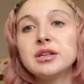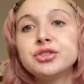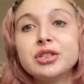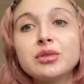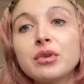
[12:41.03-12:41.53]

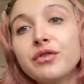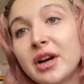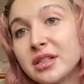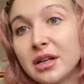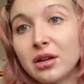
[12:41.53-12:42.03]
Just
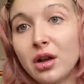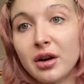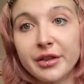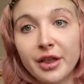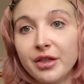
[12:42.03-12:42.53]
reflecting a lot
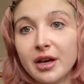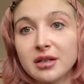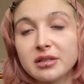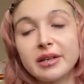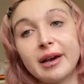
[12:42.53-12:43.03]
of the
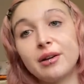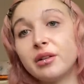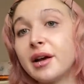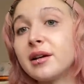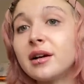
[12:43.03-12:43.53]
things now,
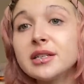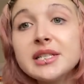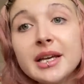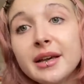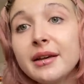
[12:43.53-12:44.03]
like our
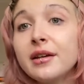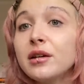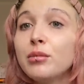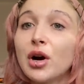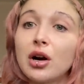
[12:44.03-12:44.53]

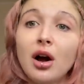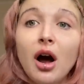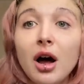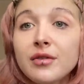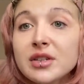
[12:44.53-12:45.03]
team, our
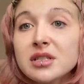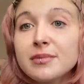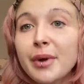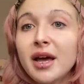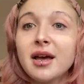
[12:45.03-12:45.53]
office
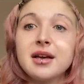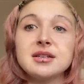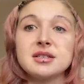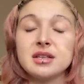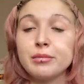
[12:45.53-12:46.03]

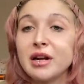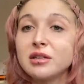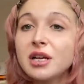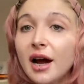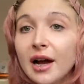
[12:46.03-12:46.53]
space, the amount of
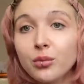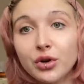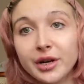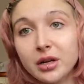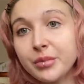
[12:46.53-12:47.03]
time we're
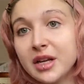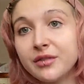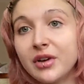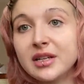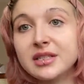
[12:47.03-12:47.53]
going to be
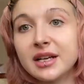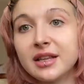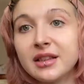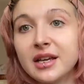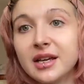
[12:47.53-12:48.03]
investing
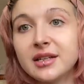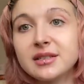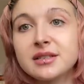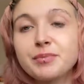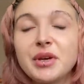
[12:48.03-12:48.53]
in
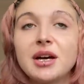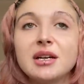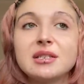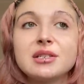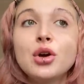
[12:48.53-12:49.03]
these,
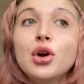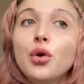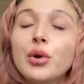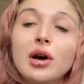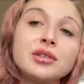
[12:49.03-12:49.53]
because
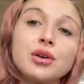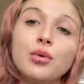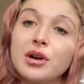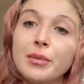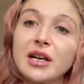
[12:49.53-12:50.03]
we also
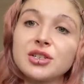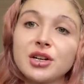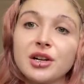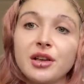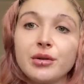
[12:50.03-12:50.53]
want to make
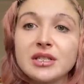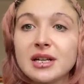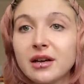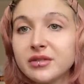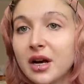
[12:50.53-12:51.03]
sure that we still
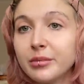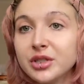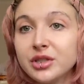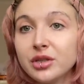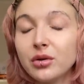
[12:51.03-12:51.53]
have time to
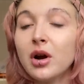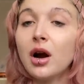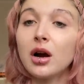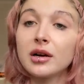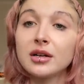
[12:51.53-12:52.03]
do
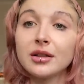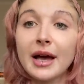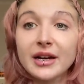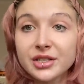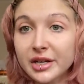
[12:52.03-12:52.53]
our
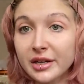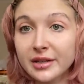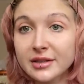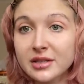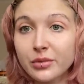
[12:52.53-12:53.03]

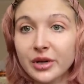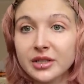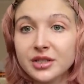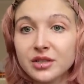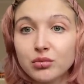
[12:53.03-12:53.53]
collections,
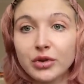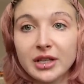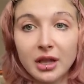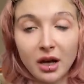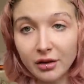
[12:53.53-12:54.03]
which we
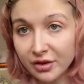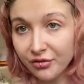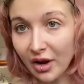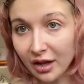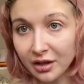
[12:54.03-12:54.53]
love and
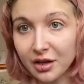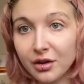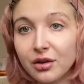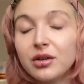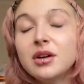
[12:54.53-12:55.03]

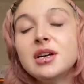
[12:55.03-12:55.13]
value.